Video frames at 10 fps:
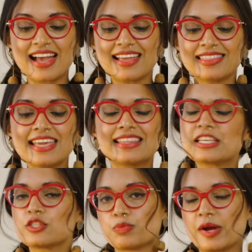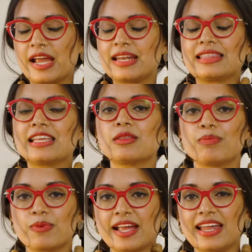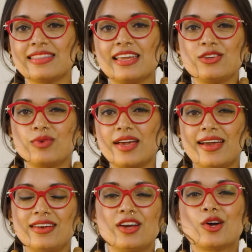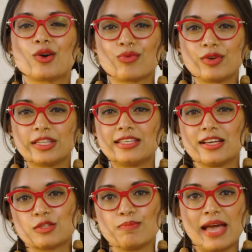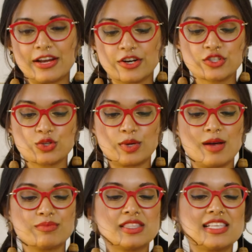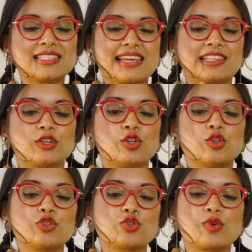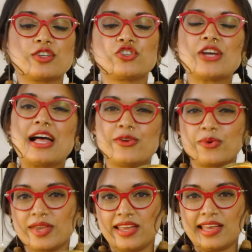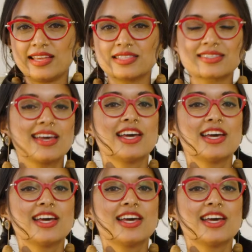I like this brand. I think the brand that you get really does matter. So it comes in these like little short, shallow cans.